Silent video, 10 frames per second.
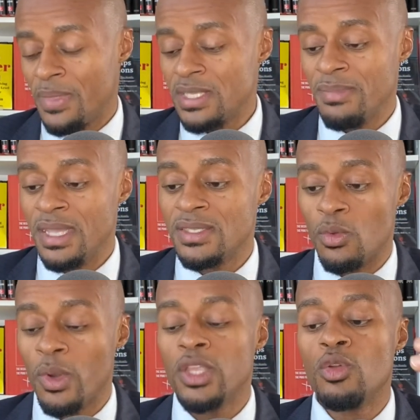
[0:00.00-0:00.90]
This means
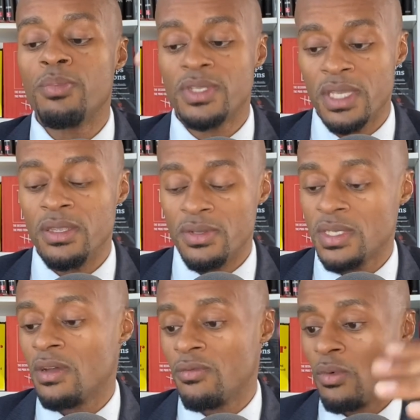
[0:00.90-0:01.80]
the way you present yourself,